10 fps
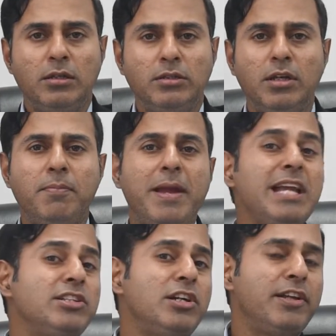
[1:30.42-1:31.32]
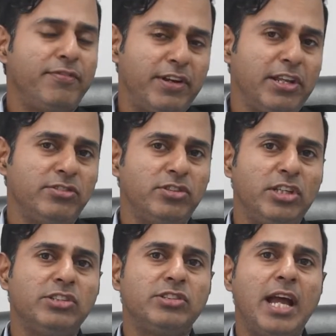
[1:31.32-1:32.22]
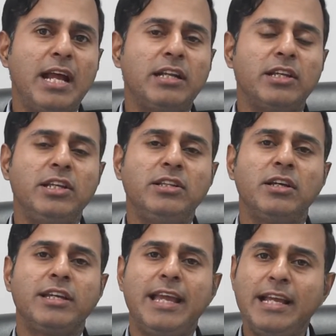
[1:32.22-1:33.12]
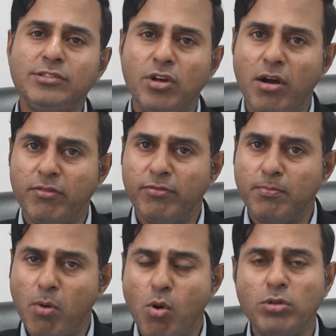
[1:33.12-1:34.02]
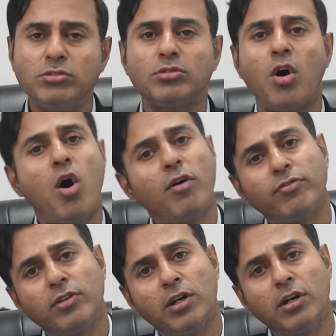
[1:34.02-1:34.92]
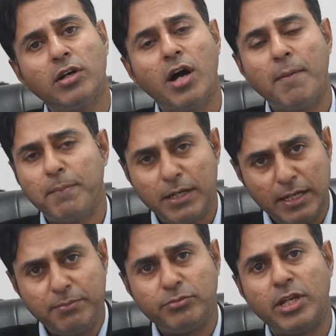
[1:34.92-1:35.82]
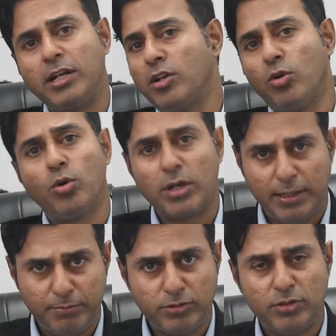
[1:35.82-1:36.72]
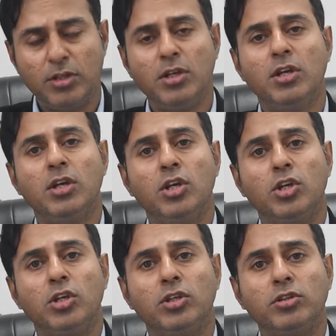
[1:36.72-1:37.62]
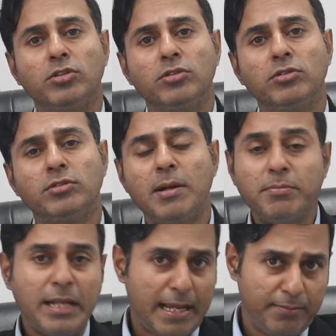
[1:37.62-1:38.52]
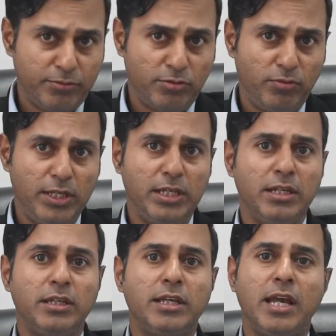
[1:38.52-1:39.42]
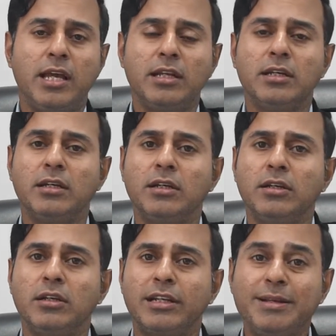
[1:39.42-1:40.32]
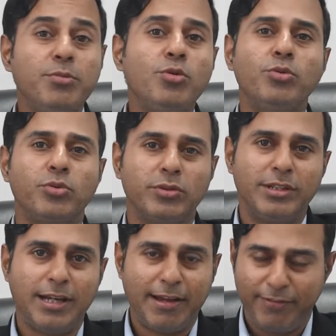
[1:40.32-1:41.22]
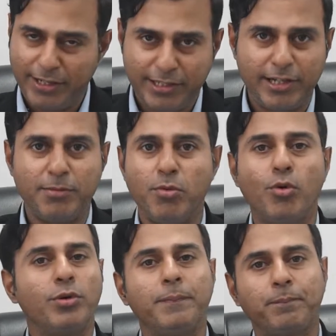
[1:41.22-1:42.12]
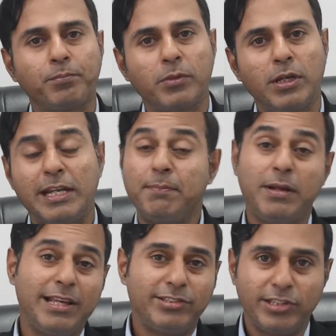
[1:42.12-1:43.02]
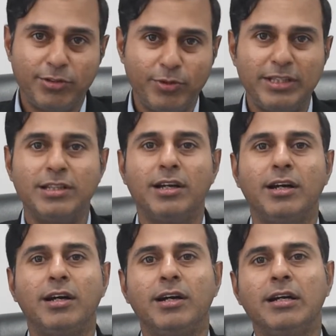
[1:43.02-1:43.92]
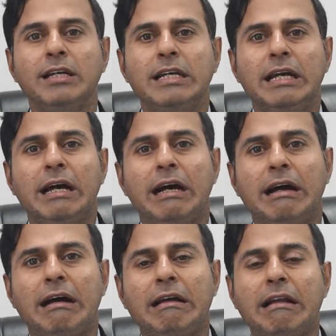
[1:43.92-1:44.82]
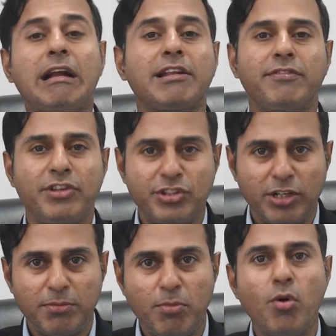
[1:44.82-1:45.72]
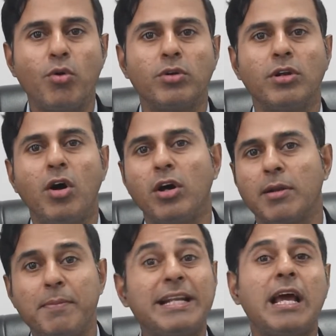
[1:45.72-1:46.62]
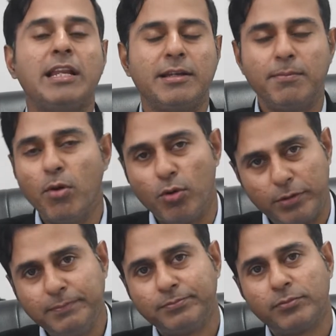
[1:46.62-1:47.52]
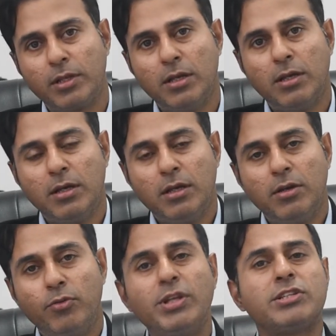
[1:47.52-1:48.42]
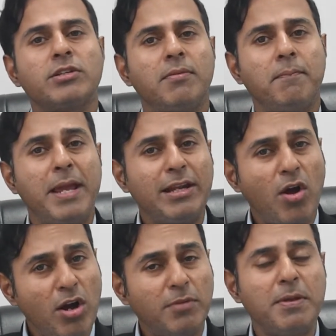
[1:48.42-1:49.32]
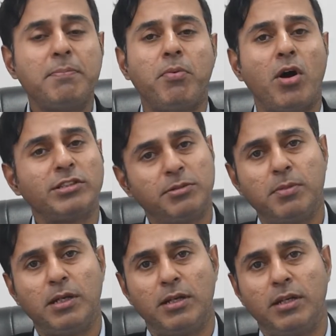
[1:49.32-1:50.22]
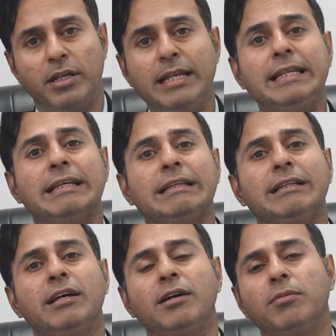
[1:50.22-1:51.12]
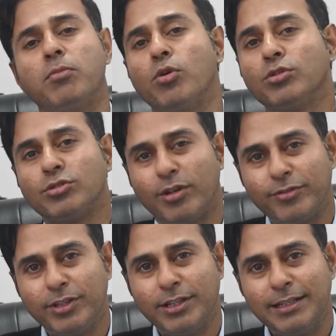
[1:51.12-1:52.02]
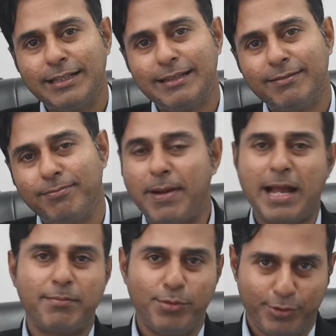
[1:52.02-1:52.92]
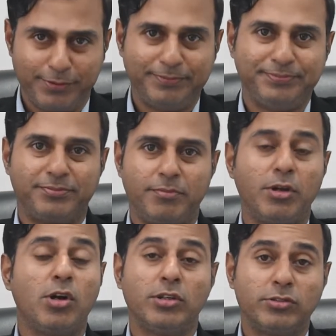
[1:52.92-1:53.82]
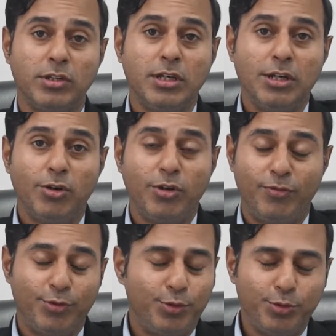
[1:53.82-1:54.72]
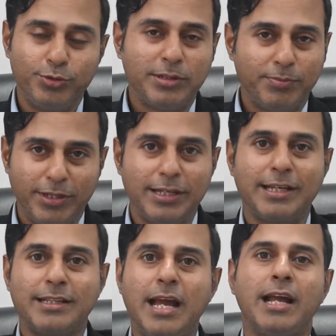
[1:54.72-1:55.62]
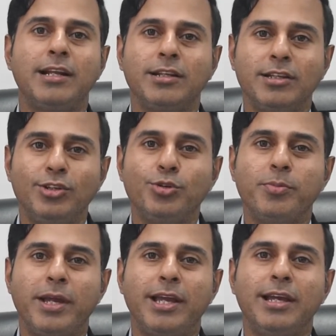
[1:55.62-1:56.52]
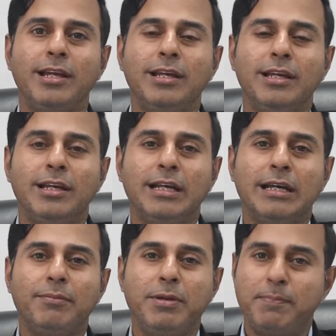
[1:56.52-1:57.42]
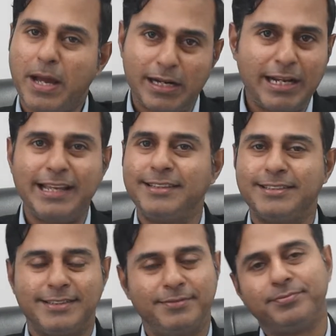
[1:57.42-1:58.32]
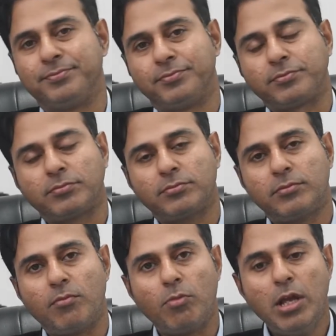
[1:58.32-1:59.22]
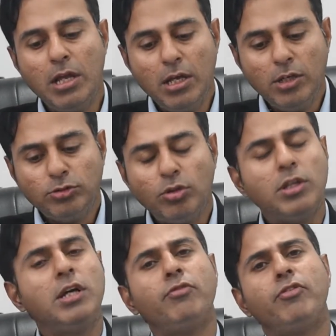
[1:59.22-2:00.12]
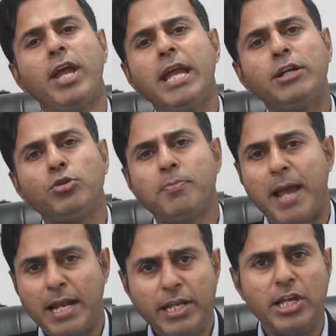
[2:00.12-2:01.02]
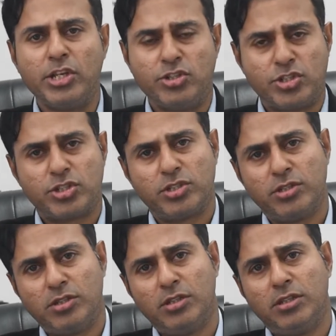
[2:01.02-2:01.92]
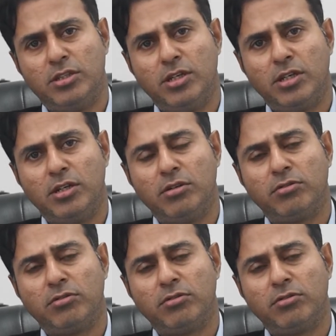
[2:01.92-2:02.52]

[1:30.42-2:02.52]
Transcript: The major difference is that in the case of bones of the upper limbs and lower limbs, sometimes we can remove the affected bone, replace it with an artificial bone or a metallic bone, which may not be possible in the bones of the backbone, because if you do something like that, you may be paralyzed. So the way to manage the